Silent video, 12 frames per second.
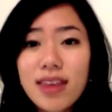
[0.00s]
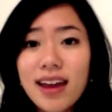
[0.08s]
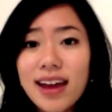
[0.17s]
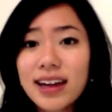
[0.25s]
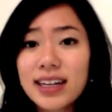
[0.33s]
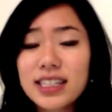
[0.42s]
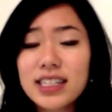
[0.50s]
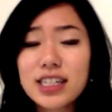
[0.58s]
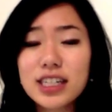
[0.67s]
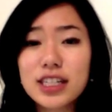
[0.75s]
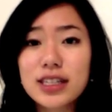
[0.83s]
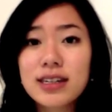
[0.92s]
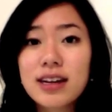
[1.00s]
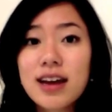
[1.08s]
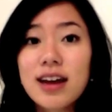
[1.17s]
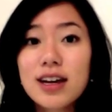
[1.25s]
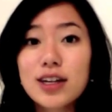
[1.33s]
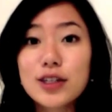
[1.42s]
And it's just
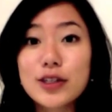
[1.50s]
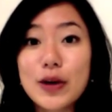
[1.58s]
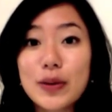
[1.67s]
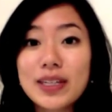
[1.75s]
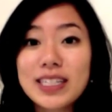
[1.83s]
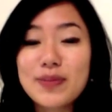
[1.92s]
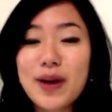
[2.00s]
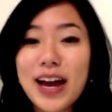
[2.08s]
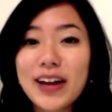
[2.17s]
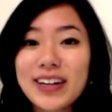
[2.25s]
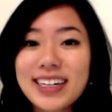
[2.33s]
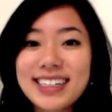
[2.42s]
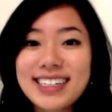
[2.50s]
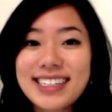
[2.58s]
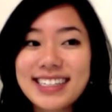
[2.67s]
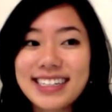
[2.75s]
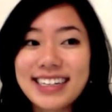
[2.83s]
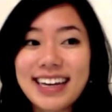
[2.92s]
so inspiring to
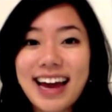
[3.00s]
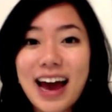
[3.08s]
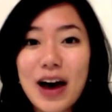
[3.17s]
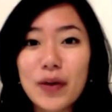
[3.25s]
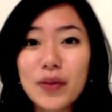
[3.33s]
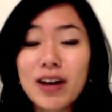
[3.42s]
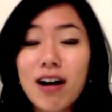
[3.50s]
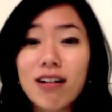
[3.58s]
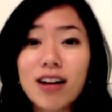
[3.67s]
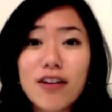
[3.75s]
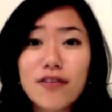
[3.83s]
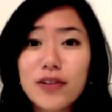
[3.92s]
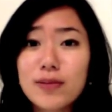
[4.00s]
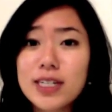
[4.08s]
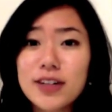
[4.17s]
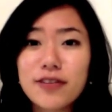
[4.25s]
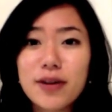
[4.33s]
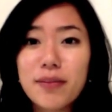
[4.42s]
see how we all come from
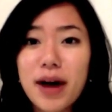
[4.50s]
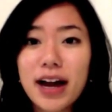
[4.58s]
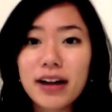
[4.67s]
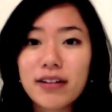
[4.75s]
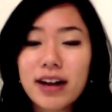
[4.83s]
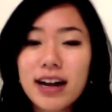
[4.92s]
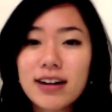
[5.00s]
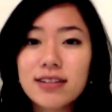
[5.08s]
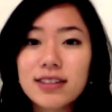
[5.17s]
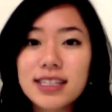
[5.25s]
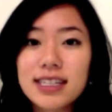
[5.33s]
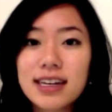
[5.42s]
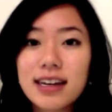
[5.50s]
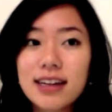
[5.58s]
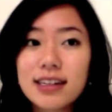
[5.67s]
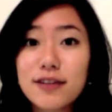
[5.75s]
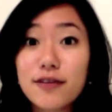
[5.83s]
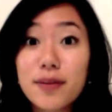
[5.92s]
different backgrounds,
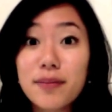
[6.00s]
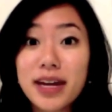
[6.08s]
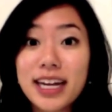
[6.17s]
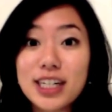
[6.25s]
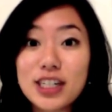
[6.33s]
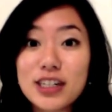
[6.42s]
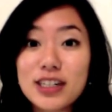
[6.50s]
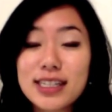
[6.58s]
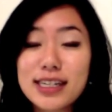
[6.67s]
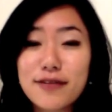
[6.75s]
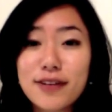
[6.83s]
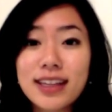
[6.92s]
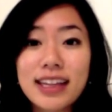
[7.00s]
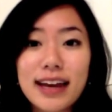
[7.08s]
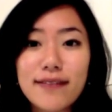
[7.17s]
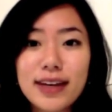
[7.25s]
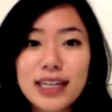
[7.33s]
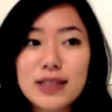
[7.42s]
different majors, different
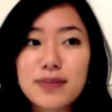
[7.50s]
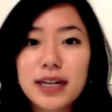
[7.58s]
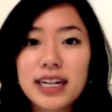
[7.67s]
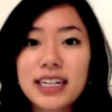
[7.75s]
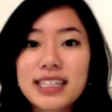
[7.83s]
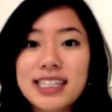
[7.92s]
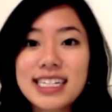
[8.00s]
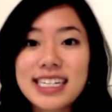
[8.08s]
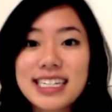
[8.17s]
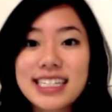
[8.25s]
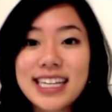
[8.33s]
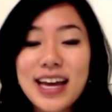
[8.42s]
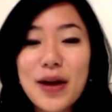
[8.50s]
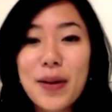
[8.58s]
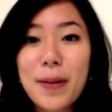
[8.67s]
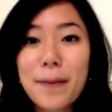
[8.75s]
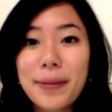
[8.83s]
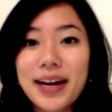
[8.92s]
life experiences,
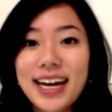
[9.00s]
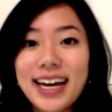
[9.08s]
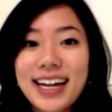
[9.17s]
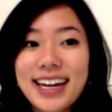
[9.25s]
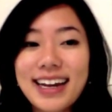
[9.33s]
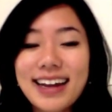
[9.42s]
but